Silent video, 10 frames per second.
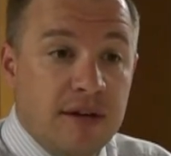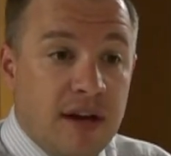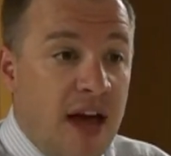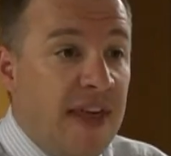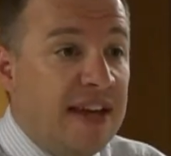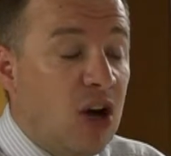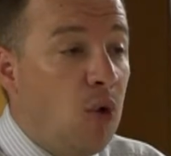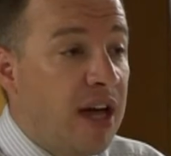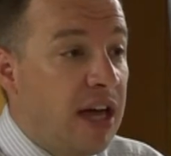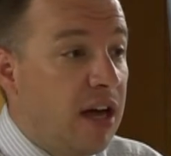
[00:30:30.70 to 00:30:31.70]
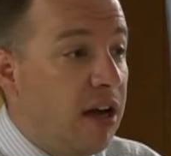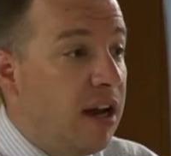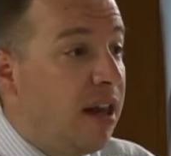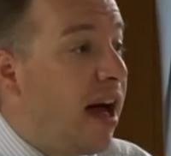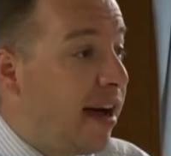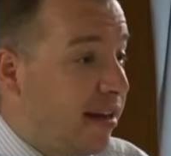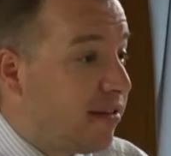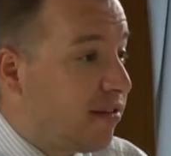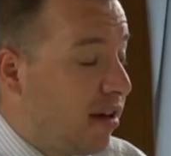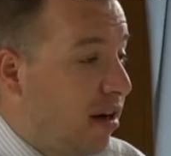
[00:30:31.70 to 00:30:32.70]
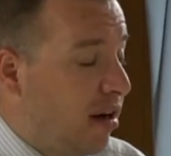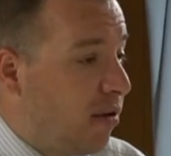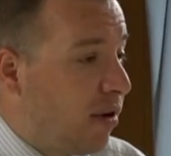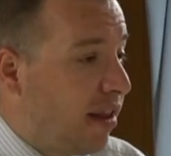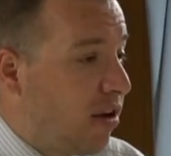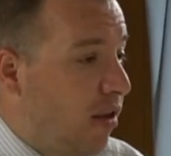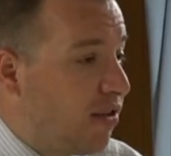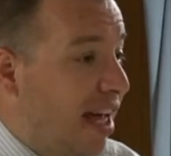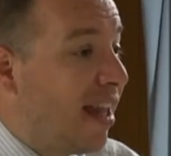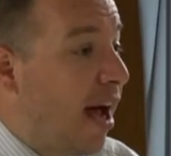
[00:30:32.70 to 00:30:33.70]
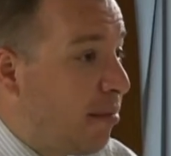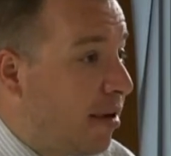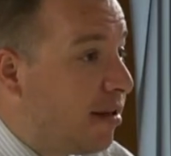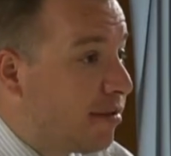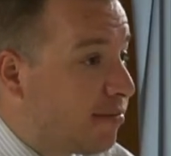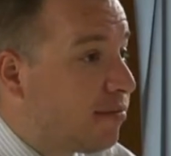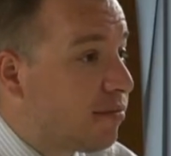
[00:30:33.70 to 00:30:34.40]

and then go get an line. Uh, what do they call it? Alignment. Yeah.